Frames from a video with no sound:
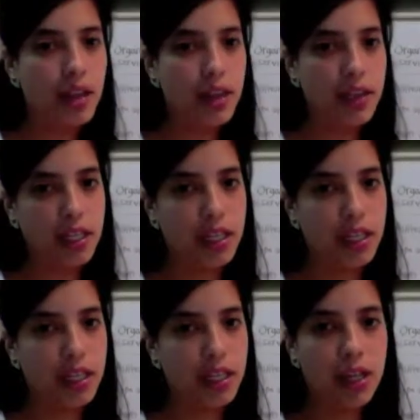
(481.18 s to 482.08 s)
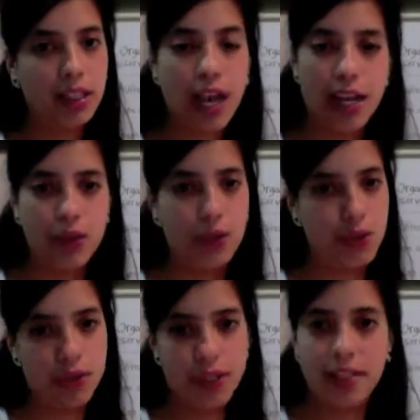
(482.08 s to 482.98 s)
the client
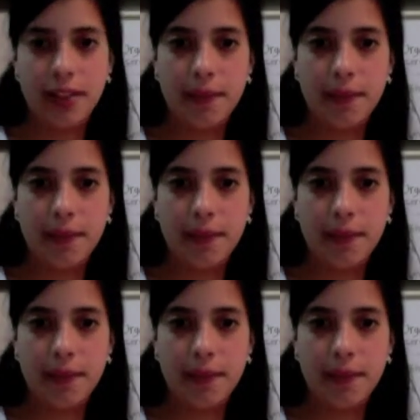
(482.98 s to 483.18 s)
ordered it.